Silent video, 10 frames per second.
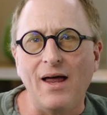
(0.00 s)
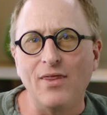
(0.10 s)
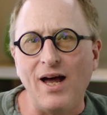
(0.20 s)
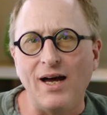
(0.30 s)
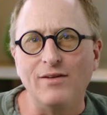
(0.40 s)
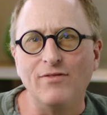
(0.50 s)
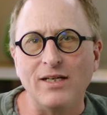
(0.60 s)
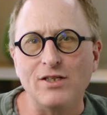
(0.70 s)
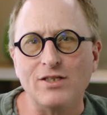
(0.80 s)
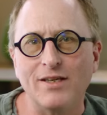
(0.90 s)
And that
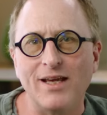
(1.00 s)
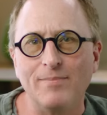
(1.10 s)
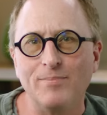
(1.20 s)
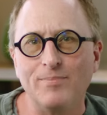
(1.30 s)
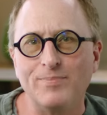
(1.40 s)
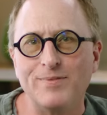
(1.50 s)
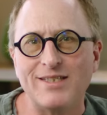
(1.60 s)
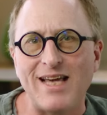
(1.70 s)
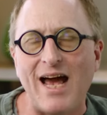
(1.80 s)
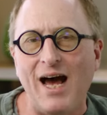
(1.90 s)
adventure then
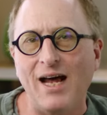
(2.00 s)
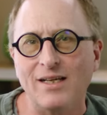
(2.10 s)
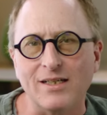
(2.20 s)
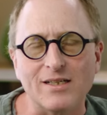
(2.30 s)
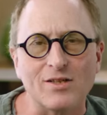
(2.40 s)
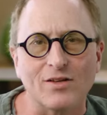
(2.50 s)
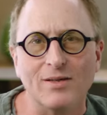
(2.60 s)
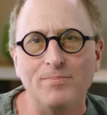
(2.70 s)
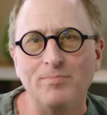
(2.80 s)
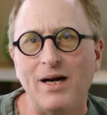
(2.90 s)
set Alex on
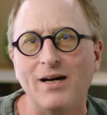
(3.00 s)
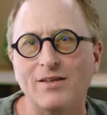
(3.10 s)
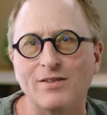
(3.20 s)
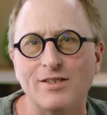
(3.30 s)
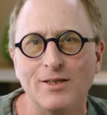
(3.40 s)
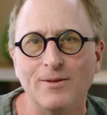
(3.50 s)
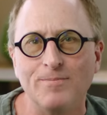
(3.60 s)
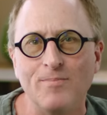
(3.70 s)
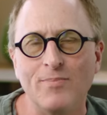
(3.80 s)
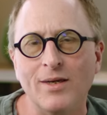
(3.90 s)
the path to
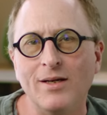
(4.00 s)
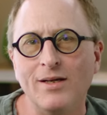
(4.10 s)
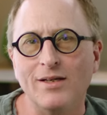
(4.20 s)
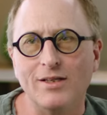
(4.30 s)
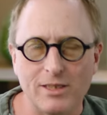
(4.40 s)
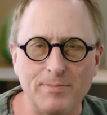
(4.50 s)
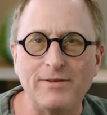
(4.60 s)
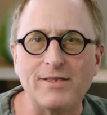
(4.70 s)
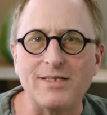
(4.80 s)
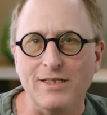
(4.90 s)

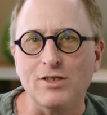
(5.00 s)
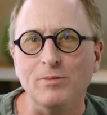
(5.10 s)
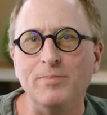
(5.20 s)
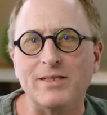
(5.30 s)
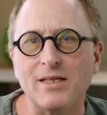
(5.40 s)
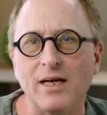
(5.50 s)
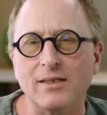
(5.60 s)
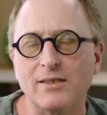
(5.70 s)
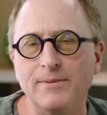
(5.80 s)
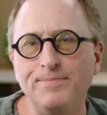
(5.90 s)
conspiracy
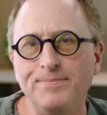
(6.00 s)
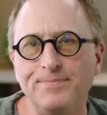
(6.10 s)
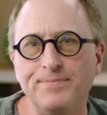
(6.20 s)
superstardom.